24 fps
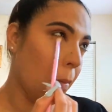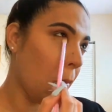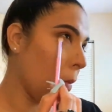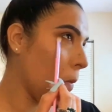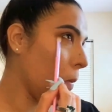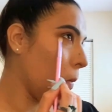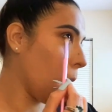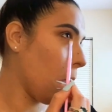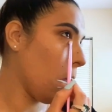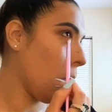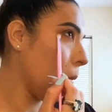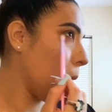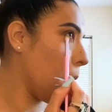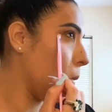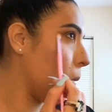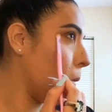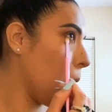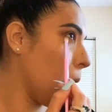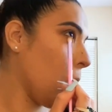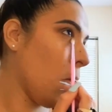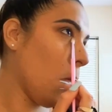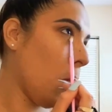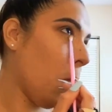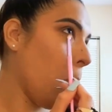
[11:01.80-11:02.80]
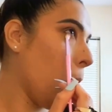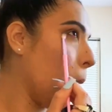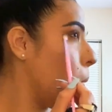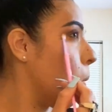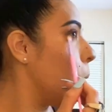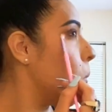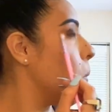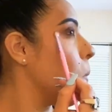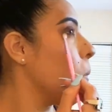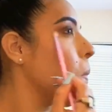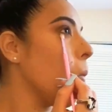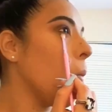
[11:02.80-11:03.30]
to blend that
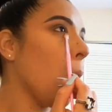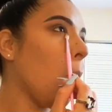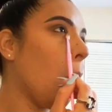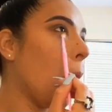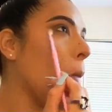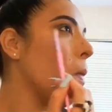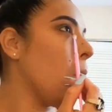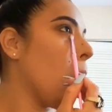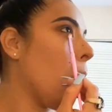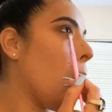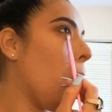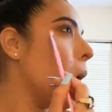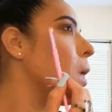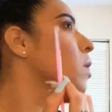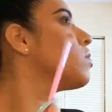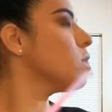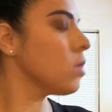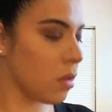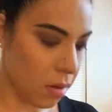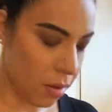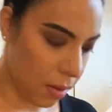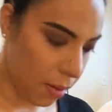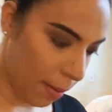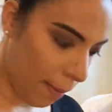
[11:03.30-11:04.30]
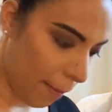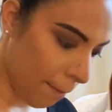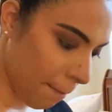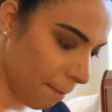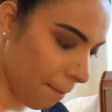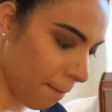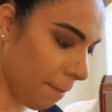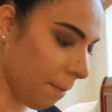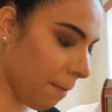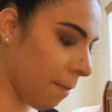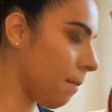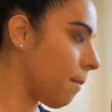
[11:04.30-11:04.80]
out, to add a
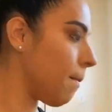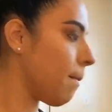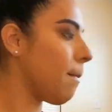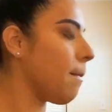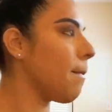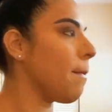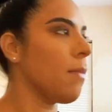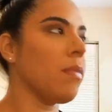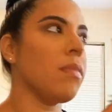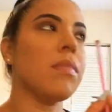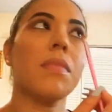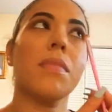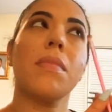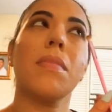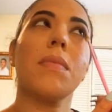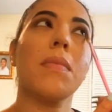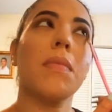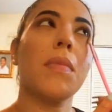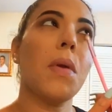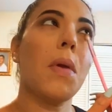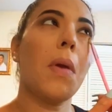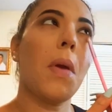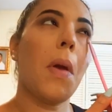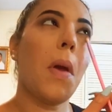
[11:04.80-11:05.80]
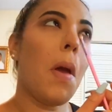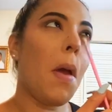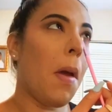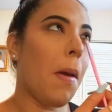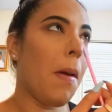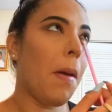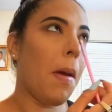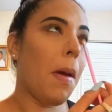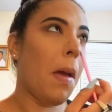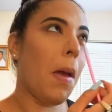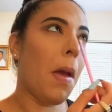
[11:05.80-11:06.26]
more smoky effect.